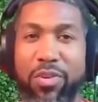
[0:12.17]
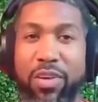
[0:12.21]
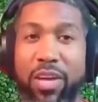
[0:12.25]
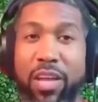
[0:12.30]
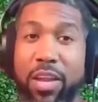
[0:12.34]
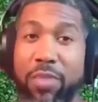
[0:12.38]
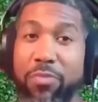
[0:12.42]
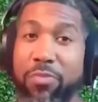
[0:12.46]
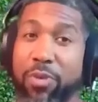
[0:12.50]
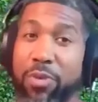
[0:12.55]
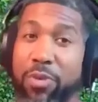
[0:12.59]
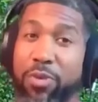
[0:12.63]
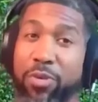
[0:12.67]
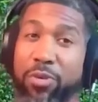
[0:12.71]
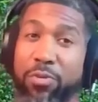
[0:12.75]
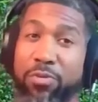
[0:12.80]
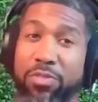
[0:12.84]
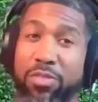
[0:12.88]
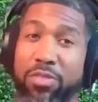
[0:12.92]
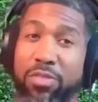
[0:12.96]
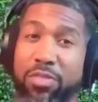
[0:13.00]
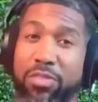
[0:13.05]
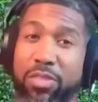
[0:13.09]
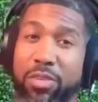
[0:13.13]
And if you're new
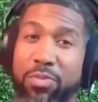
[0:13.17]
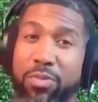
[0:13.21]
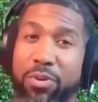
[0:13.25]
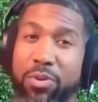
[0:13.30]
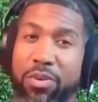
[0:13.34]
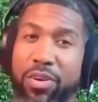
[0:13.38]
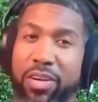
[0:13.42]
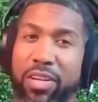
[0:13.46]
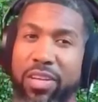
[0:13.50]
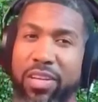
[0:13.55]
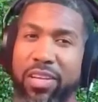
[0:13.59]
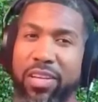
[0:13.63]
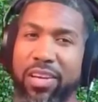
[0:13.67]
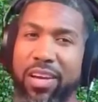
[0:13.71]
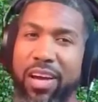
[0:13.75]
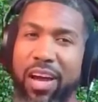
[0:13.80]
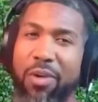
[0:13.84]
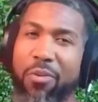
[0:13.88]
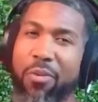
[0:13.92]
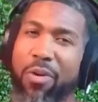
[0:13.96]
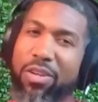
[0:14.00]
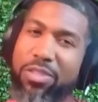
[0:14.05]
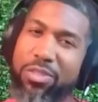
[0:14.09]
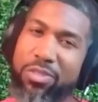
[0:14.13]
to this community,
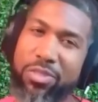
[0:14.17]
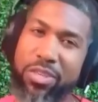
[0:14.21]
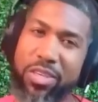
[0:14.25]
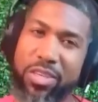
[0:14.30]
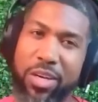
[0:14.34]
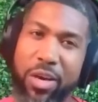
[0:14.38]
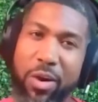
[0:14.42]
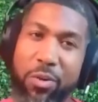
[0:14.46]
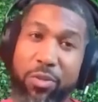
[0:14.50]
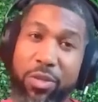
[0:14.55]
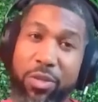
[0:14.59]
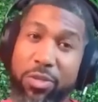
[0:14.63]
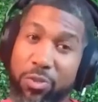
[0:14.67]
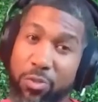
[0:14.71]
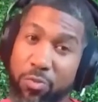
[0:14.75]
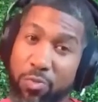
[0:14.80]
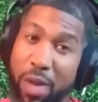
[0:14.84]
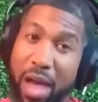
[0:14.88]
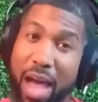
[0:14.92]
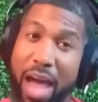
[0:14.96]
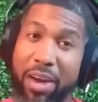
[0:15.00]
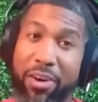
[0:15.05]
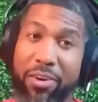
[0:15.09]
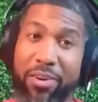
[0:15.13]
I want you to know that you
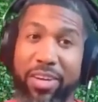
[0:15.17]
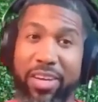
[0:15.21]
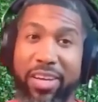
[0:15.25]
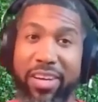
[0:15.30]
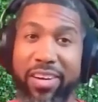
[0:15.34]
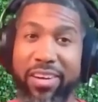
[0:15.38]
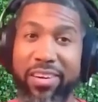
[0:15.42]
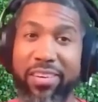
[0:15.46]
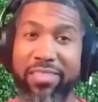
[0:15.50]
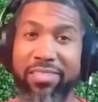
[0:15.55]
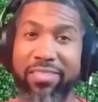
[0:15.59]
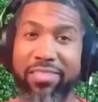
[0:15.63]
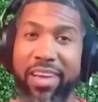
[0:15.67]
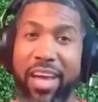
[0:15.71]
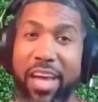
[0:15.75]
matter here.